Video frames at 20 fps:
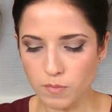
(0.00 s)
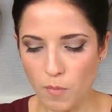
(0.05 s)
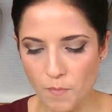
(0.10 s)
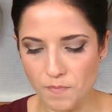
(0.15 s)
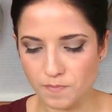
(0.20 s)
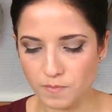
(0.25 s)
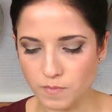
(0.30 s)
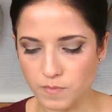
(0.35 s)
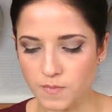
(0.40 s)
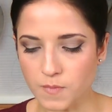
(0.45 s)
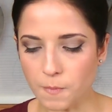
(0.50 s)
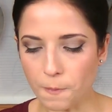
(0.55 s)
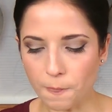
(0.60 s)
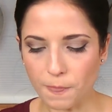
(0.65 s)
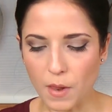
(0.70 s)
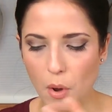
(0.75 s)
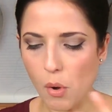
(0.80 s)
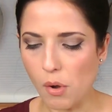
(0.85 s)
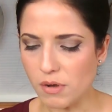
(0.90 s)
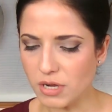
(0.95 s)
Mmm,
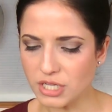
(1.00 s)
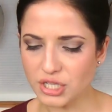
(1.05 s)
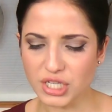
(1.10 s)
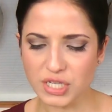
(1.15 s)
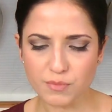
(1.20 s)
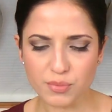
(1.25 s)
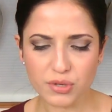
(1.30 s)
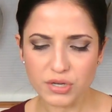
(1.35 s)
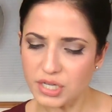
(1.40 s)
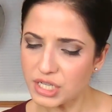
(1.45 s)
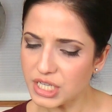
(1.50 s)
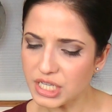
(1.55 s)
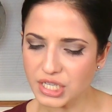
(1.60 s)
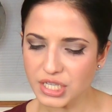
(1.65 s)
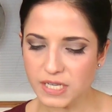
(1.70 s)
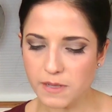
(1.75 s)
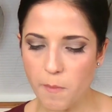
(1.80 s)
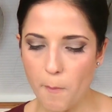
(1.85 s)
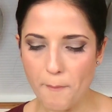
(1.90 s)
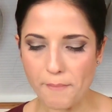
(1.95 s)
It's simple and
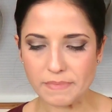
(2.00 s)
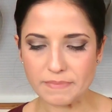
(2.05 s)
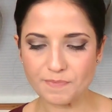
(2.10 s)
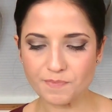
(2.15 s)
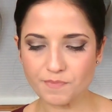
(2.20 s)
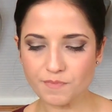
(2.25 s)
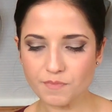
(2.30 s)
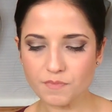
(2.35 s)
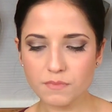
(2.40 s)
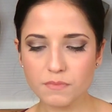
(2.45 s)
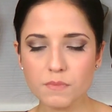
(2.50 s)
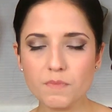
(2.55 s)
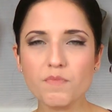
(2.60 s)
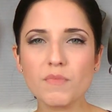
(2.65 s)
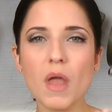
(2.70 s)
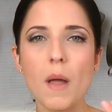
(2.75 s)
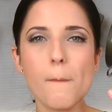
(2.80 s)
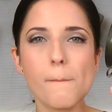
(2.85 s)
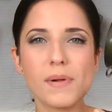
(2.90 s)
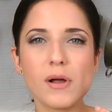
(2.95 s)
easy,
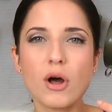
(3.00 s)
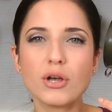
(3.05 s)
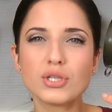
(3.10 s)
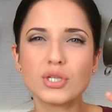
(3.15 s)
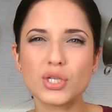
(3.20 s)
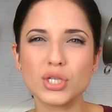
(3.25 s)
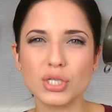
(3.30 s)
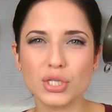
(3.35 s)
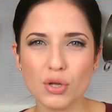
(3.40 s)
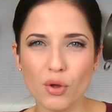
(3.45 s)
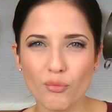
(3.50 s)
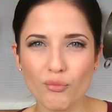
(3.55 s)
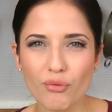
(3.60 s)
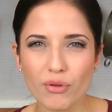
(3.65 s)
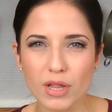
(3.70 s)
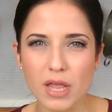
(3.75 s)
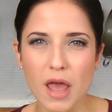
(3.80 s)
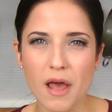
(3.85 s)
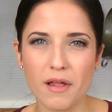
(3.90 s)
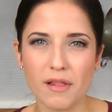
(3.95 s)
but also still
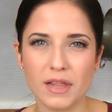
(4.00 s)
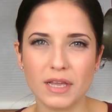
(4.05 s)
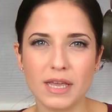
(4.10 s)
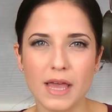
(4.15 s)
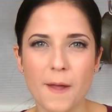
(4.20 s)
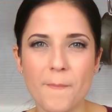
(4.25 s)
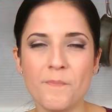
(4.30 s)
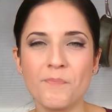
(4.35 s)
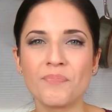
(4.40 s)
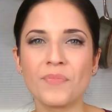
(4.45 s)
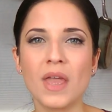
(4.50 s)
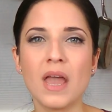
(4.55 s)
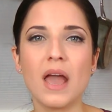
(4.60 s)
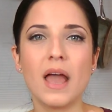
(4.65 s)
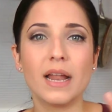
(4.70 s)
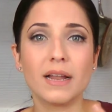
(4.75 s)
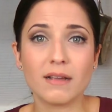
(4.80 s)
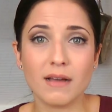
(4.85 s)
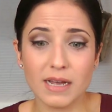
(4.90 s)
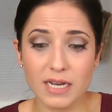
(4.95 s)
really elegant
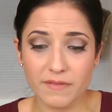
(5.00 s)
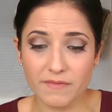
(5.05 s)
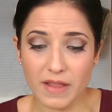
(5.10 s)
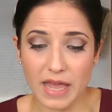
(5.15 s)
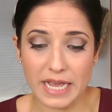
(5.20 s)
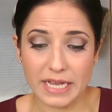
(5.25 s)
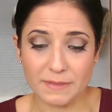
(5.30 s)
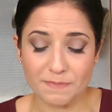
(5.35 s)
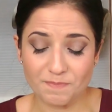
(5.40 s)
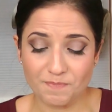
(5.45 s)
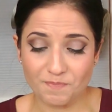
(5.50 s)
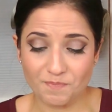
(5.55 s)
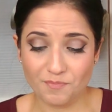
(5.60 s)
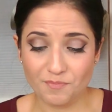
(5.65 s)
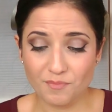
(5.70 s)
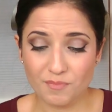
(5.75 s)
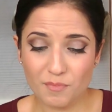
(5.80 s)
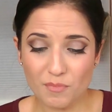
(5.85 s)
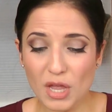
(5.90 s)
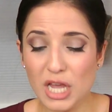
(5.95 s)
and kind of like
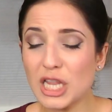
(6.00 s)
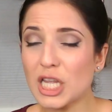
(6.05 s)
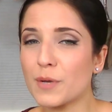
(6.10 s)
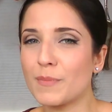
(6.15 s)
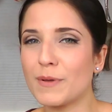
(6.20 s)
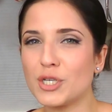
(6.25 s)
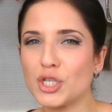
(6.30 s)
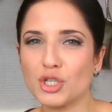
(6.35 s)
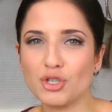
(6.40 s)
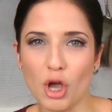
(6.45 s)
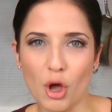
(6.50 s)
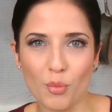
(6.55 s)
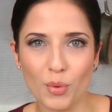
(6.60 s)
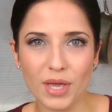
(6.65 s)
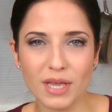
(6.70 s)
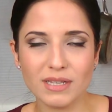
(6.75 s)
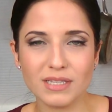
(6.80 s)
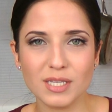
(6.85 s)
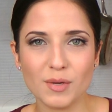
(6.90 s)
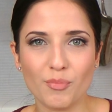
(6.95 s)
a little bit
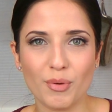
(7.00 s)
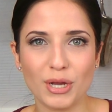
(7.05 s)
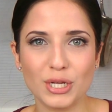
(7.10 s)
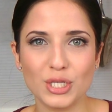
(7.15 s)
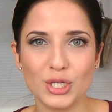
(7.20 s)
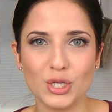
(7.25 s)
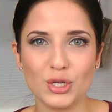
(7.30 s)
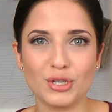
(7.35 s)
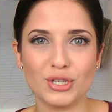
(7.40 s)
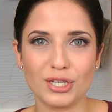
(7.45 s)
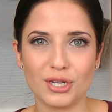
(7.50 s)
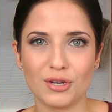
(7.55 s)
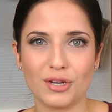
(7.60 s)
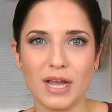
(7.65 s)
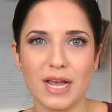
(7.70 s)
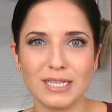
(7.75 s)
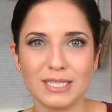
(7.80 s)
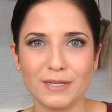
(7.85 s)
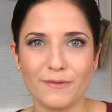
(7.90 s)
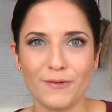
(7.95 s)
showy to bring to your dinner
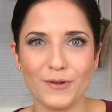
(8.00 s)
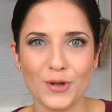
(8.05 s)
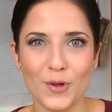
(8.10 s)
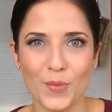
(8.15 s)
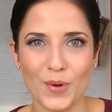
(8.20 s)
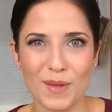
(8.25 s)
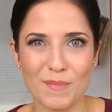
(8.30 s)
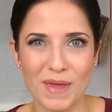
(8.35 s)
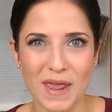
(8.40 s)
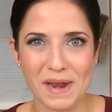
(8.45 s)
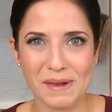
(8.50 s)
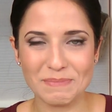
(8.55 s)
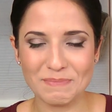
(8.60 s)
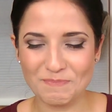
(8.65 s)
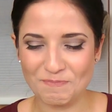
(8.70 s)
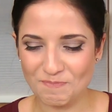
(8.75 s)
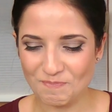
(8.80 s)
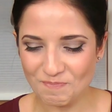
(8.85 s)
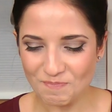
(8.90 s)
guest, if you know what I mean.